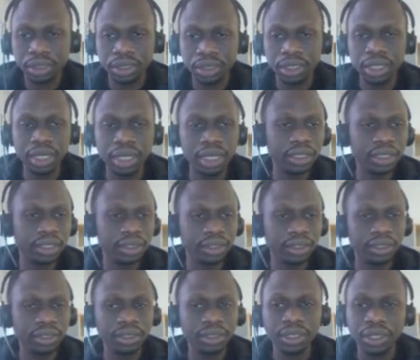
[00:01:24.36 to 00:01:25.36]
yeah,
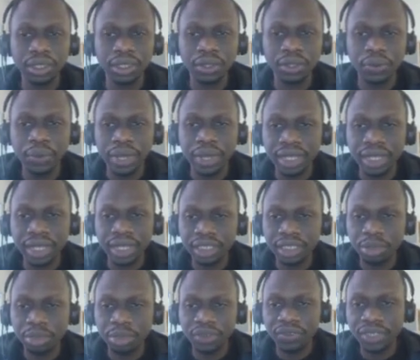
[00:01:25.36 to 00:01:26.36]
actually
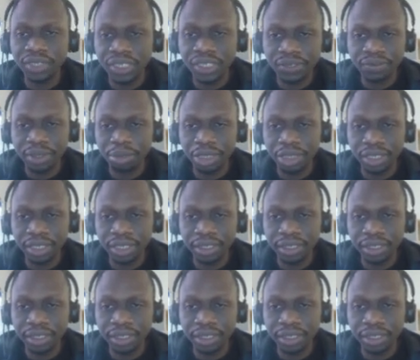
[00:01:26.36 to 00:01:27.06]
name is Femi.